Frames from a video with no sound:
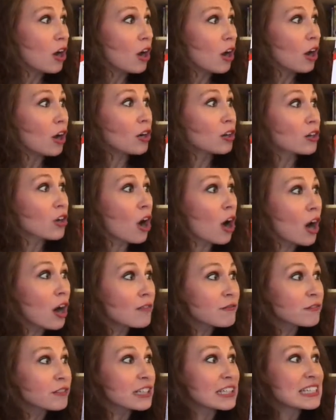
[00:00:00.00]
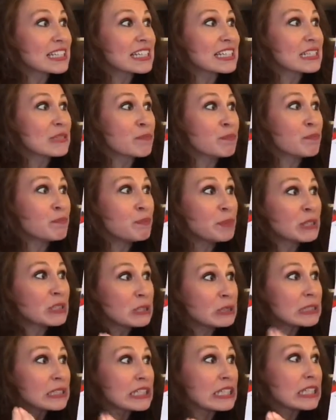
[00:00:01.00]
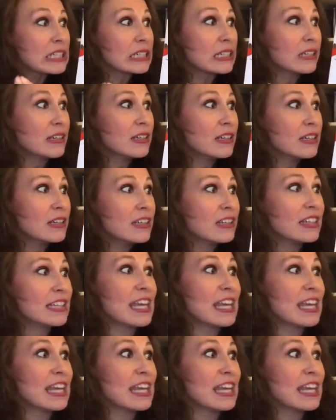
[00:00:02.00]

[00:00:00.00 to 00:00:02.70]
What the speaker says: Our conflict is building. The